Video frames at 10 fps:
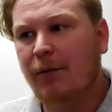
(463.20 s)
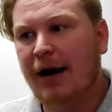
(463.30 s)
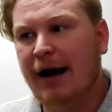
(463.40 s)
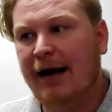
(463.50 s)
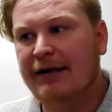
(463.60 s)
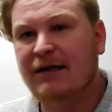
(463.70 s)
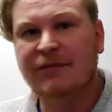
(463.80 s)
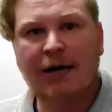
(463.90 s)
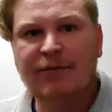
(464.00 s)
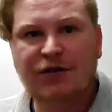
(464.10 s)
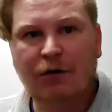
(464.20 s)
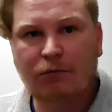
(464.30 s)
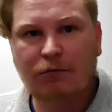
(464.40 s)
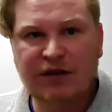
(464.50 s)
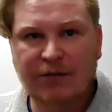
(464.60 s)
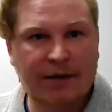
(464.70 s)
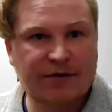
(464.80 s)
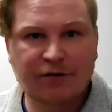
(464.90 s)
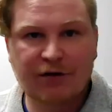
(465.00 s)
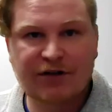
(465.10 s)
And sometimes
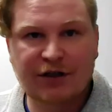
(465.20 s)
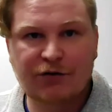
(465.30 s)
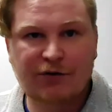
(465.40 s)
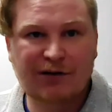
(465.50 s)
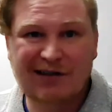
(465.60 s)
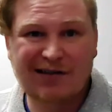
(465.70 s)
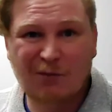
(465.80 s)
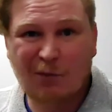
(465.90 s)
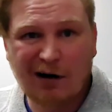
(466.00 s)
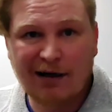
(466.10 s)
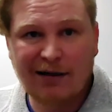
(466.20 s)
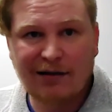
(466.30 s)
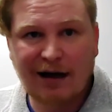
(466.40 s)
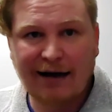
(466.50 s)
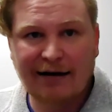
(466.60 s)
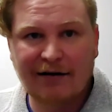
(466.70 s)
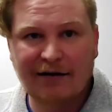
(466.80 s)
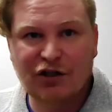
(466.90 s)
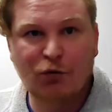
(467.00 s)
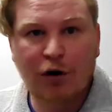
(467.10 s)
the first thing you do just doesn't work. And
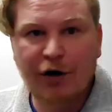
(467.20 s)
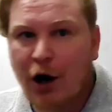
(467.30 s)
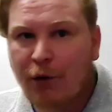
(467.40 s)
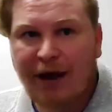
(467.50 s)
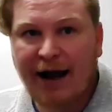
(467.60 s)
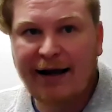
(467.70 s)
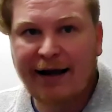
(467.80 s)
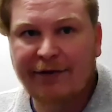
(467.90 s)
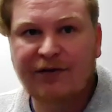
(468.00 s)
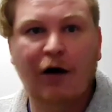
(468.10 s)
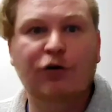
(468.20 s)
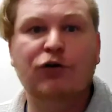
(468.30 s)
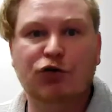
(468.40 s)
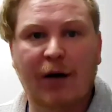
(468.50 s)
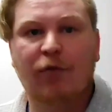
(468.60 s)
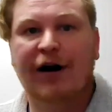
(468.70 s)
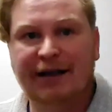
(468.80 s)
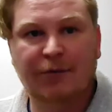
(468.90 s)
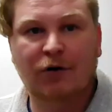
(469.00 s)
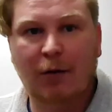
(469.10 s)
you wouldn't know that until you try breaking
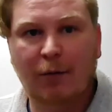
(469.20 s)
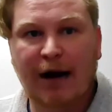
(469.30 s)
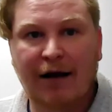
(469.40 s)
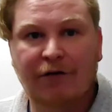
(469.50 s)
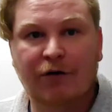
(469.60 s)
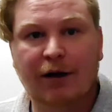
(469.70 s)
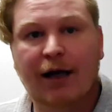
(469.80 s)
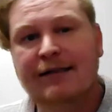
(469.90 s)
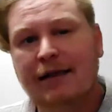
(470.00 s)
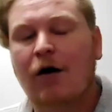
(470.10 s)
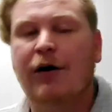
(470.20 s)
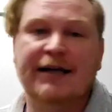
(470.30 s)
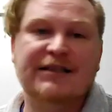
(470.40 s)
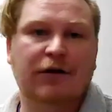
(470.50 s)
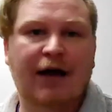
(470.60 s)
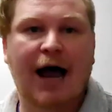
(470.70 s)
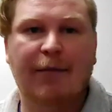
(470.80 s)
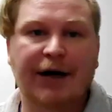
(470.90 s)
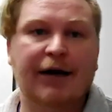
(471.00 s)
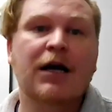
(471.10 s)
the problem in half and realizing, okay, it's still
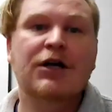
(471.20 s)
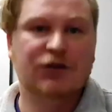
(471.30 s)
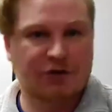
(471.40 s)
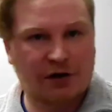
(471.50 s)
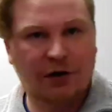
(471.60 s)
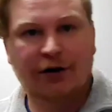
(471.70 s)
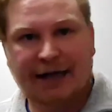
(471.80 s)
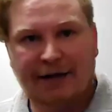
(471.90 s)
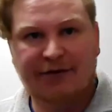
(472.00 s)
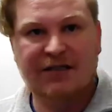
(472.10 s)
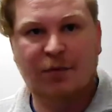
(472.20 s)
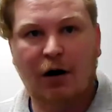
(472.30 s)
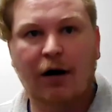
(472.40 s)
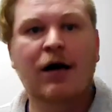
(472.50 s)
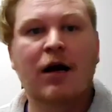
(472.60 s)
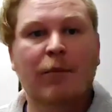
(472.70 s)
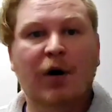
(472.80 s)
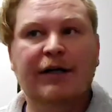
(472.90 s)
happening. So it's clearly not this part. But